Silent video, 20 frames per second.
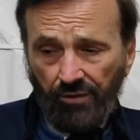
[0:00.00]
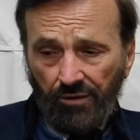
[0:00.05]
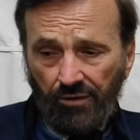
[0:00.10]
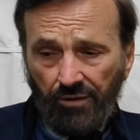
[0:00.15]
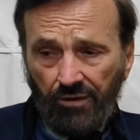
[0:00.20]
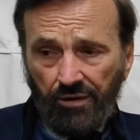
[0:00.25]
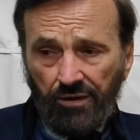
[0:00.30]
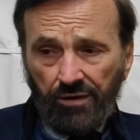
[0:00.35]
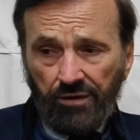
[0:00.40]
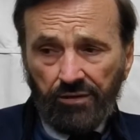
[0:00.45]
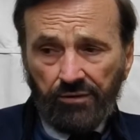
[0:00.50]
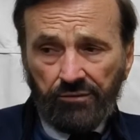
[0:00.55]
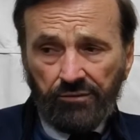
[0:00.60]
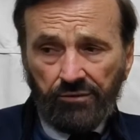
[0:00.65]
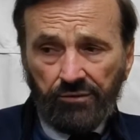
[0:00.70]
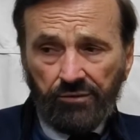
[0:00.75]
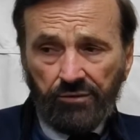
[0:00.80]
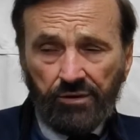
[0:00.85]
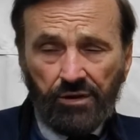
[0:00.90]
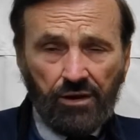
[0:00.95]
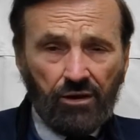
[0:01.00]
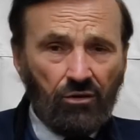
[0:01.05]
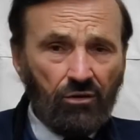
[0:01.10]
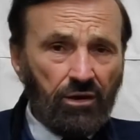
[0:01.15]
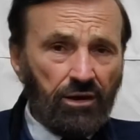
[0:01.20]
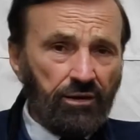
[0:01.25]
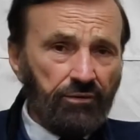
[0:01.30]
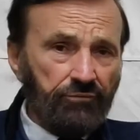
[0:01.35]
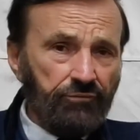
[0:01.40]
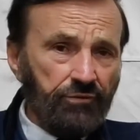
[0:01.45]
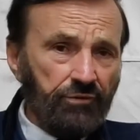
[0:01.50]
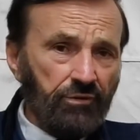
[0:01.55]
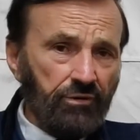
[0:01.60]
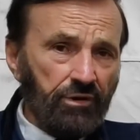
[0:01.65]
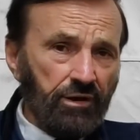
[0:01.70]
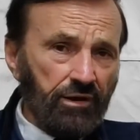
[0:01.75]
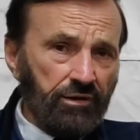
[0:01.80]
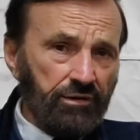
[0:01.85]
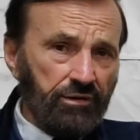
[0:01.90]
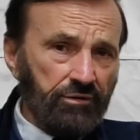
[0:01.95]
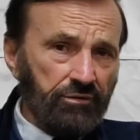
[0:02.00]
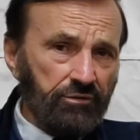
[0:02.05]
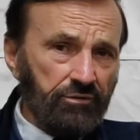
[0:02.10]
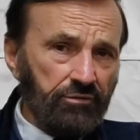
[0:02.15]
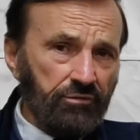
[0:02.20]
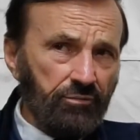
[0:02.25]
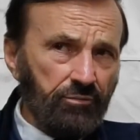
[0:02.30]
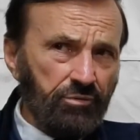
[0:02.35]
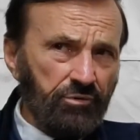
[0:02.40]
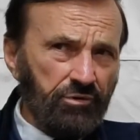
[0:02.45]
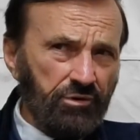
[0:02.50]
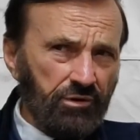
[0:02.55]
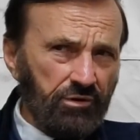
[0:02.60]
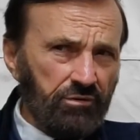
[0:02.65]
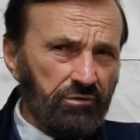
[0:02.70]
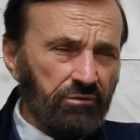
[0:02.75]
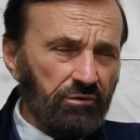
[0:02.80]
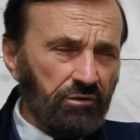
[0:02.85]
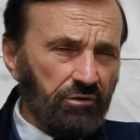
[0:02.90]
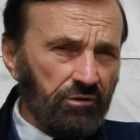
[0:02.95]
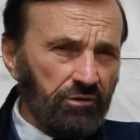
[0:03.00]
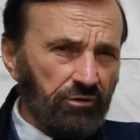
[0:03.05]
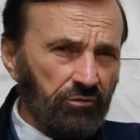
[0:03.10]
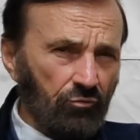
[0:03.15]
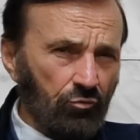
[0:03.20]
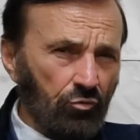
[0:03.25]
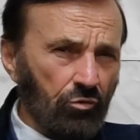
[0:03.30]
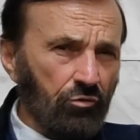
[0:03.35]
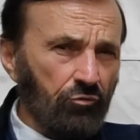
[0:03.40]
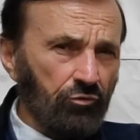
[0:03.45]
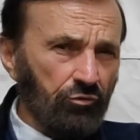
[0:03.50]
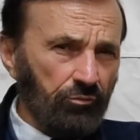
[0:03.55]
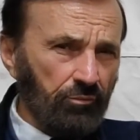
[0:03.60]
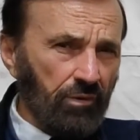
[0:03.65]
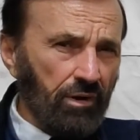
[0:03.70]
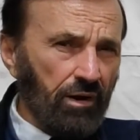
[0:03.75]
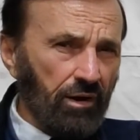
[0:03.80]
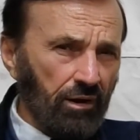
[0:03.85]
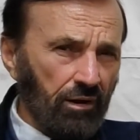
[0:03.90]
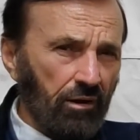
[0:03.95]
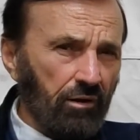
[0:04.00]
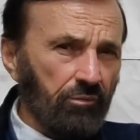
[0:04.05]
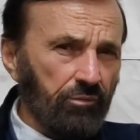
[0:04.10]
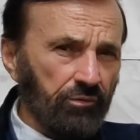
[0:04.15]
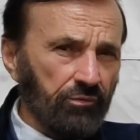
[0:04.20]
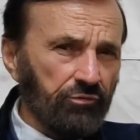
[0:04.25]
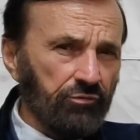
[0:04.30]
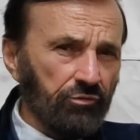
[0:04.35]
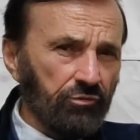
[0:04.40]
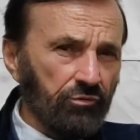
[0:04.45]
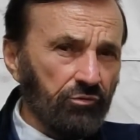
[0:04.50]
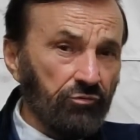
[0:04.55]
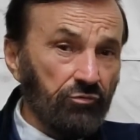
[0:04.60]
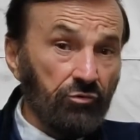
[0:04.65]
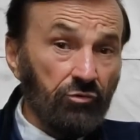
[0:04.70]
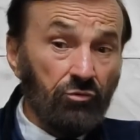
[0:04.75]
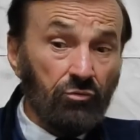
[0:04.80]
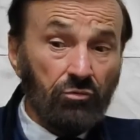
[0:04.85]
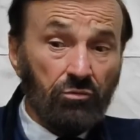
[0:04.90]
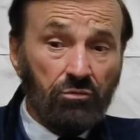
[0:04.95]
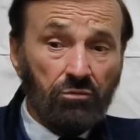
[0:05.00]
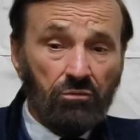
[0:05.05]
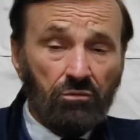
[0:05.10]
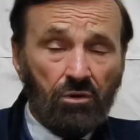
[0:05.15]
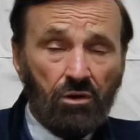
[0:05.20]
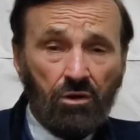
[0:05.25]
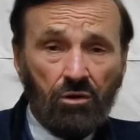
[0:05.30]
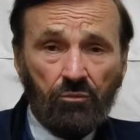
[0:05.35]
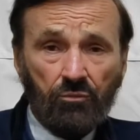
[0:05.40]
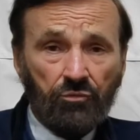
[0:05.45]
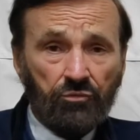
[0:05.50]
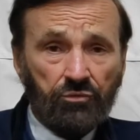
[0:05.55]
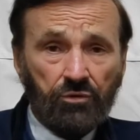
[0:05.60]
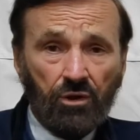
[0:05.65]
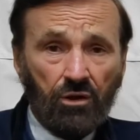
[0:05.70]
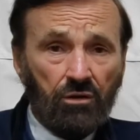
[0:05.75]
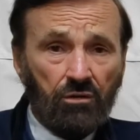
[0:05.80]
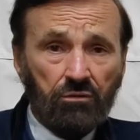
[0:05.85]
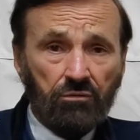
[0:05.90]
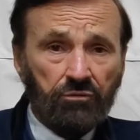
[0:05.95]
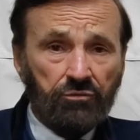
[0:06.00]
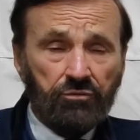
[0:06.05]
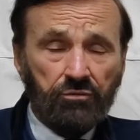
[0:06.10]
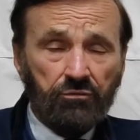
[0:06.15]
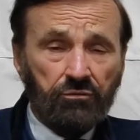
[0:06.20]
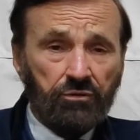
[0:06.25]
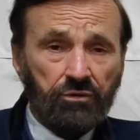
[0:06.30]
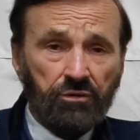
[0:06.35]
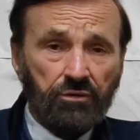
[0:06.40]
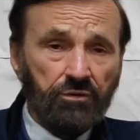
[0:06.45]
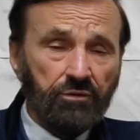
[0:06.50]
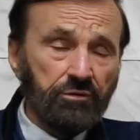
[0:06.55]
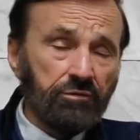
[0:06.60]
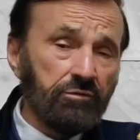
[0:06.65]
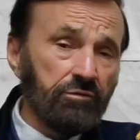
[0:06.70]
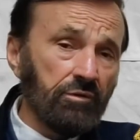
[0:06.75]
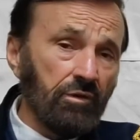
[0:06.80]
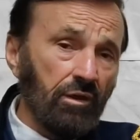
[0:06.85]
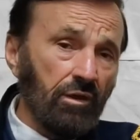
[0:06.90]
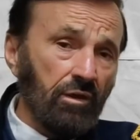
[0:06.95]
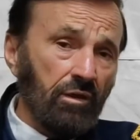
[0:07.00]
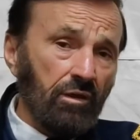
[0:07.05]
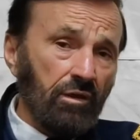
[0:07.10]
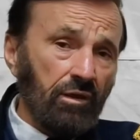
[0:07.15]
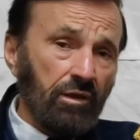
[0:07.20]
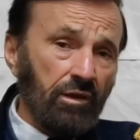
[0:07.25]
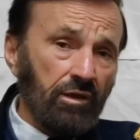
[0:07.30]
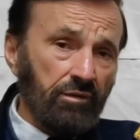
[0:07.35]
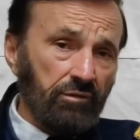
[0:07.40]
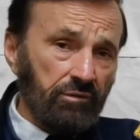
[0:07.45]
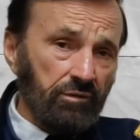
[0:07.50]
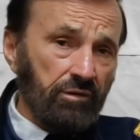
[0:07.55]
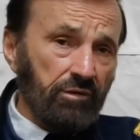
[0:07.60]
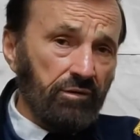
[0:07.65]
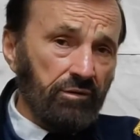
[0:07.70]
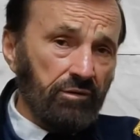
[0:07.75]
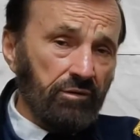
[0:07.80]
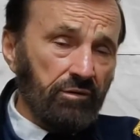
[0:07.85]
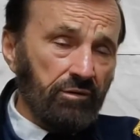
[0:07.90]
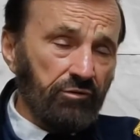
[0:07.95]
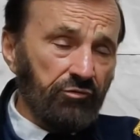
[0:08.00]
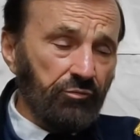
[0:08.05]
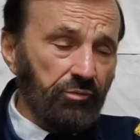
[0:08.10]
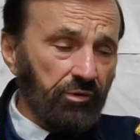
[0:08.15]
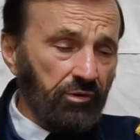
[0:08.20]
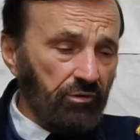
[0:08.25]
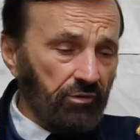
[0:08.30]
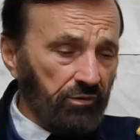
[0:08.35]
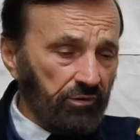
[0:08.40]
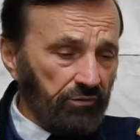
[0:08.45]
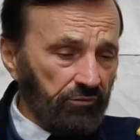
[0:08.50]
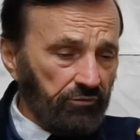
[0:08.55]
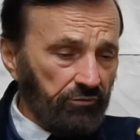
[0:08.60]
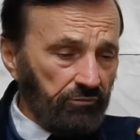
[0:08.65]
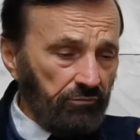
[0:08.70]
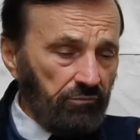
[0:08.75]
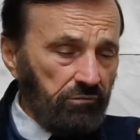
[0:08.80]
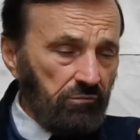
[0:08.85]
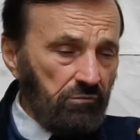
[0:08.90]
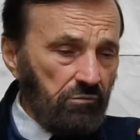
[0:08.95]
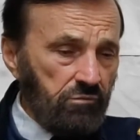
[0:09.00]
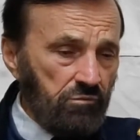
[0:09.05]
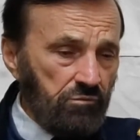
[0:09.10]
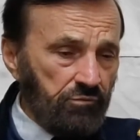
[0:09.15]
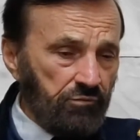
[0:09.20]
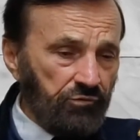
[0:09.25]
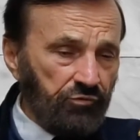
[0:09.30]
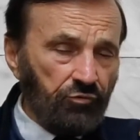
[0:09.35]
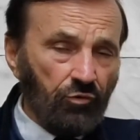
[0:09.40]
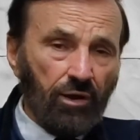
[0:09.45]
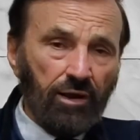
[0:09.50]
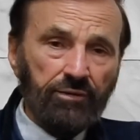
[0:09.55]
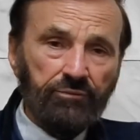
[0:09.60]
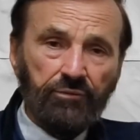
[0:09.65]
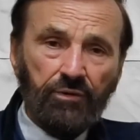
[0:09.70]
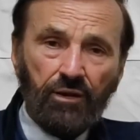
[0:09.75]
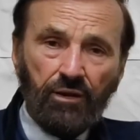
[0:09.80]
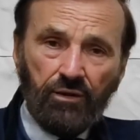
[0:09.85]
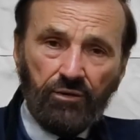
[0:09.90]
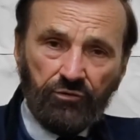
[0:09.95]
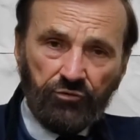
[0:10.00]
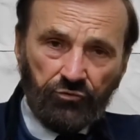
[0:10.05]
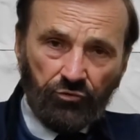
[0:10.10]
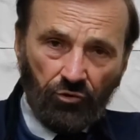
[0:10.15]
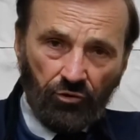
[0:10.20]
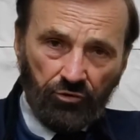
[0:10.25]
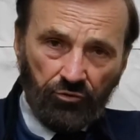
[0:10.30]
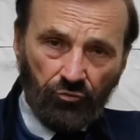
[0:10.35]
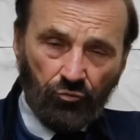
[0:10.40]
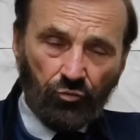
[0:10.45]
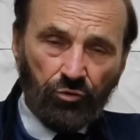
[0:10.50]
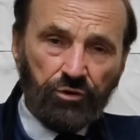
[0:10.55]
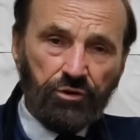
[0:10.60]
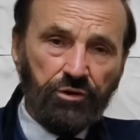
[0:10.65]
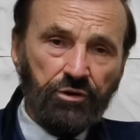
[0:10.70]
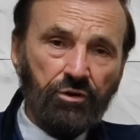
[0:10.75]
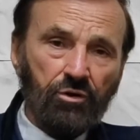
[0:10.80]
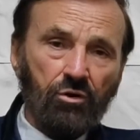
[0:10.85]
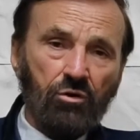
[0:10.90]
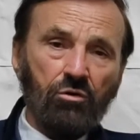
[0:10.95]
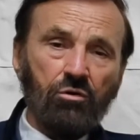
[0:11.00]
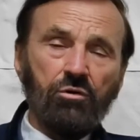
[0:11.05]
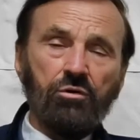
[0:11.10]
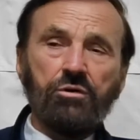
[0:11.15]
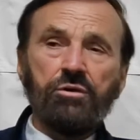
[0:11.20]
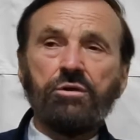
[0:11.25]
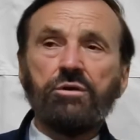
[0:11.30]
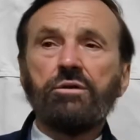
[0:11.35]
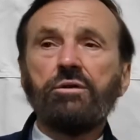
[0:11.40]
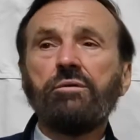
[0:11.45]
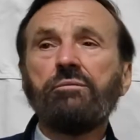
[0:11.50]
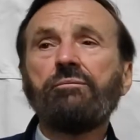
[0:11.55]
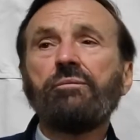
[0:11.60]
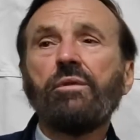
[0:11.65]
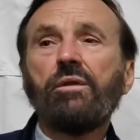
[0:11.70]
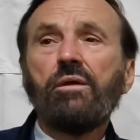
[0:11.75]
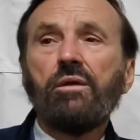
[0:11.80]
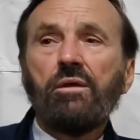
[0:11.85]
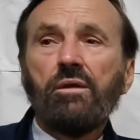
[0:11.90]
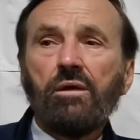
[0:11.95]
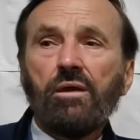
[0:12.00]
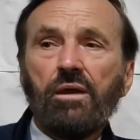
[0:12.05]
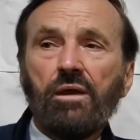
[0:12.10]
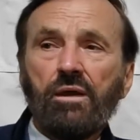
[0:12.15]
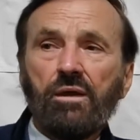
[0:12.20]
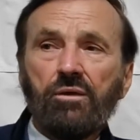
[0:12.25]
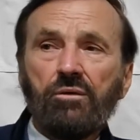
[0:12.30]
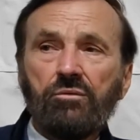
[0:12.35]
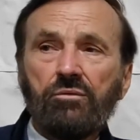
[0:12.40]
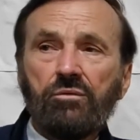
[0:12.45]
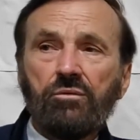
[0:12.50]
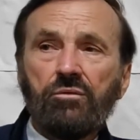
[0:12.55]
And now I felt I needed to particularly work with my officers, who were almost all civilians and needed the experience. So I started reading Hardee, and